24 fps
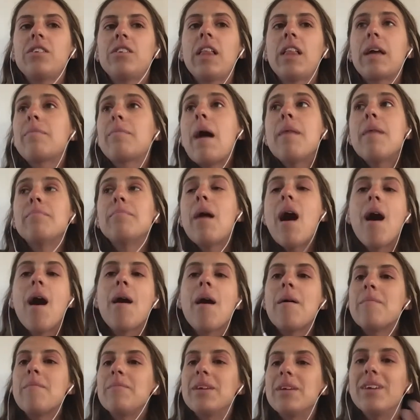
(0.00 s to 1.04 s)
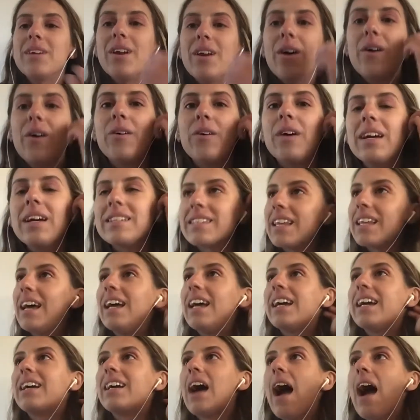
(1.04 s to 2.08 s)
like my mom, you know, is
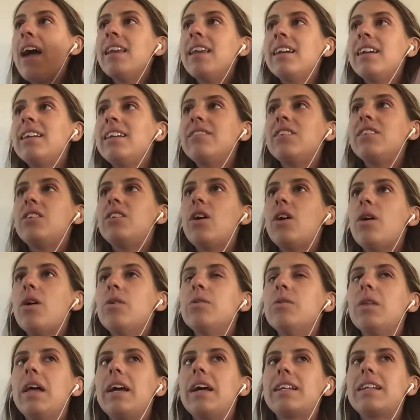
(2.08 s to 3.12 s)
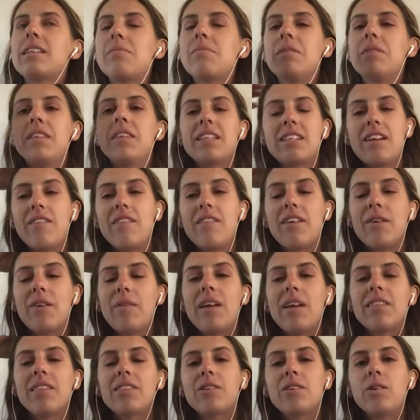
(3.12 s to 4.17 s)
like, I didn't even know like some of the stuff I
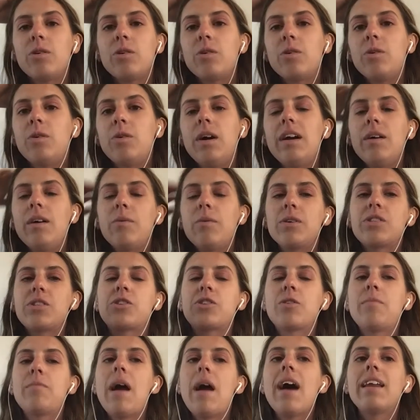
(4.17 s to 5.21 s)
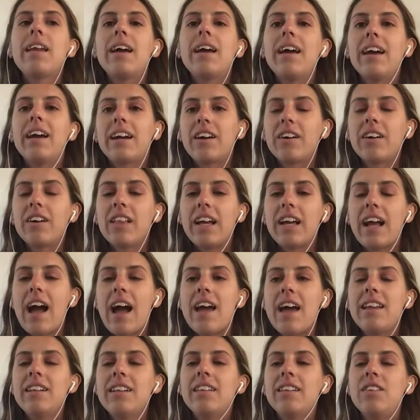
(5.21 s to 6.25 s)
went through was traumatic, or like
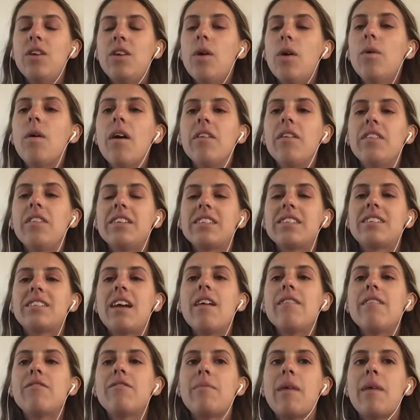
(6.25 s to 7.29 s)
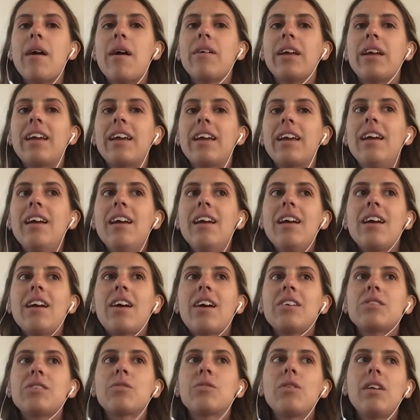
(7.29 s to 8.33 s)
I didn't know all this stuff about like,
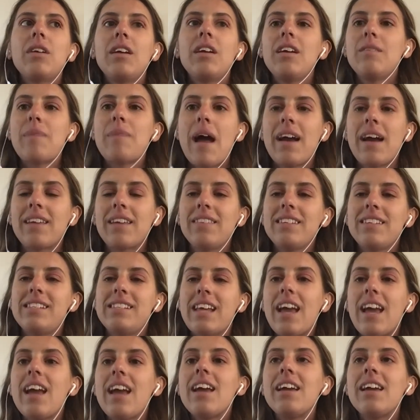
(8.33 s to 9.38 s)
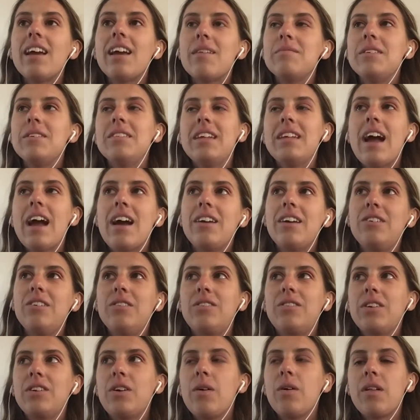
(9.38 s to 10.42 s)
because back in the day, I mean, yeah, you
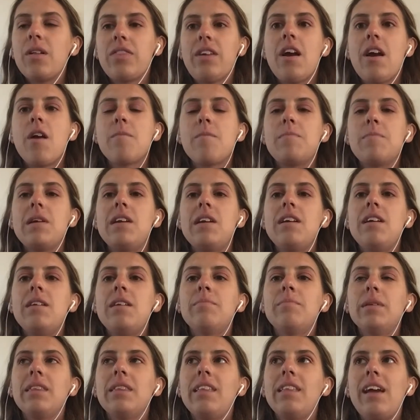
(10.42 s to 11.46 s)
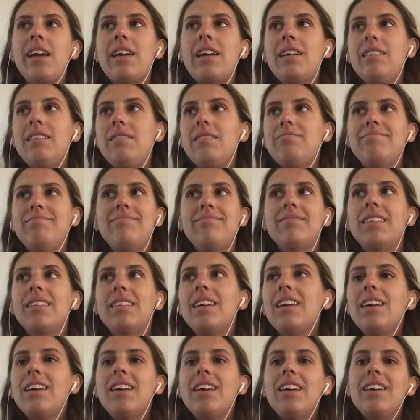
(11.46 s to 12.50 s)
could go to therapy, but like,
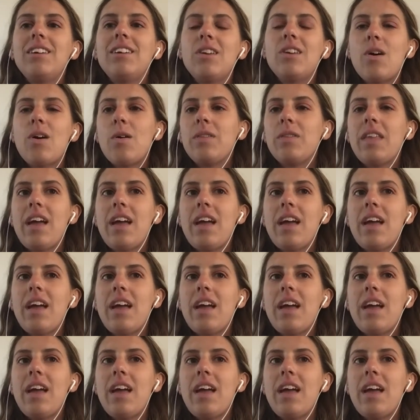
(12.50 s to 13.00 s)
you know, in the